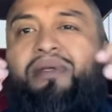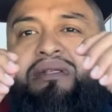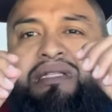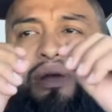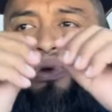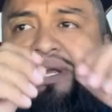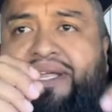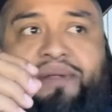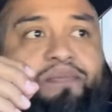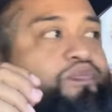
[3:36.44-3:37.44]
It's not
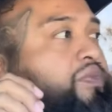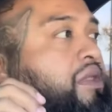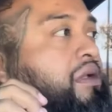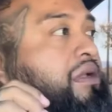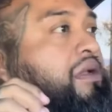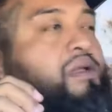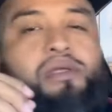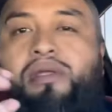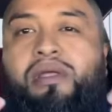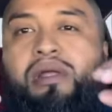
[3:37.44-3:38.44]
really
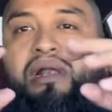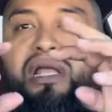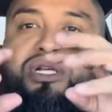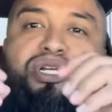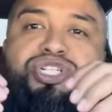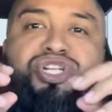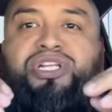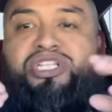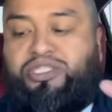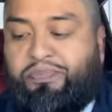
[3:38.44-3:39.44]
like
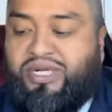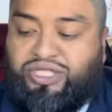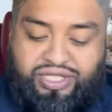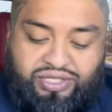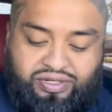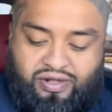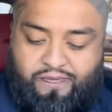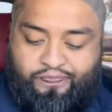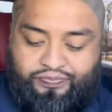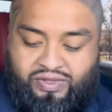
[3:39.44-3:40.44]
cushiony, spongy, you know?
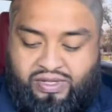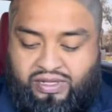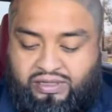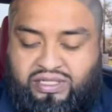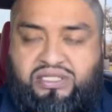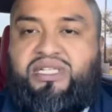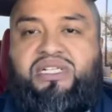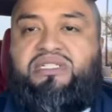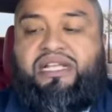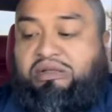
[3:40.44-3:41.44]
This thing
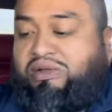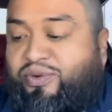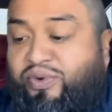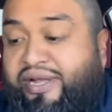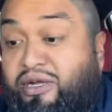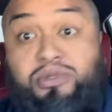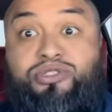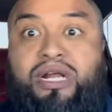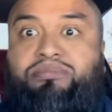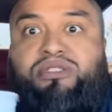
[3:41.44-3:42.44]
is like wait, I almost
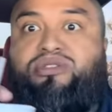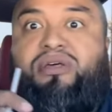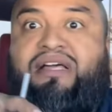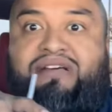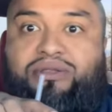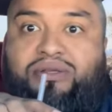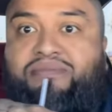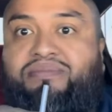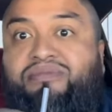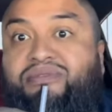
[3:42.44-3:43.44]
dropped the soda about
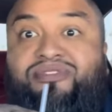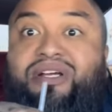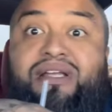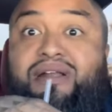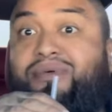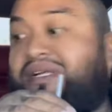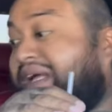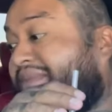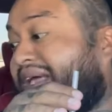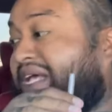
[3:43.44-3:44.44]
them. Fucking, I would have
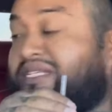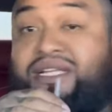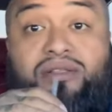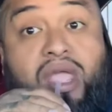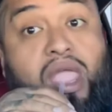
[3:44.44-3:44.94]
got my ass kicked.